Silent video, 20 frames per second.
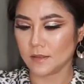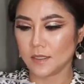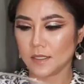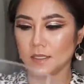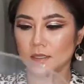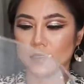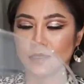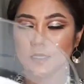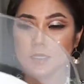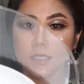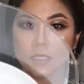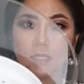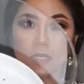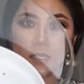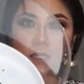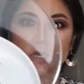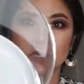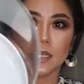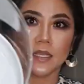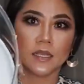And that's
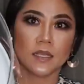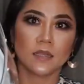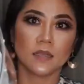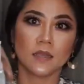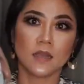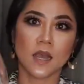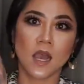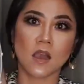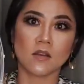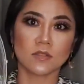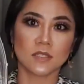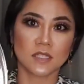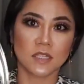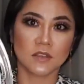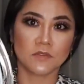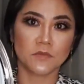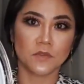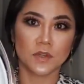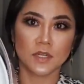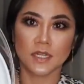the
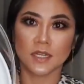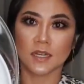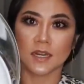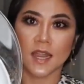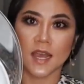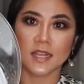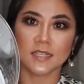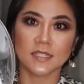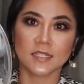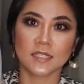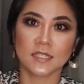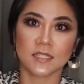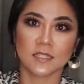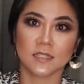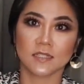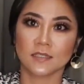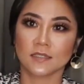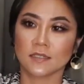housing for the glass.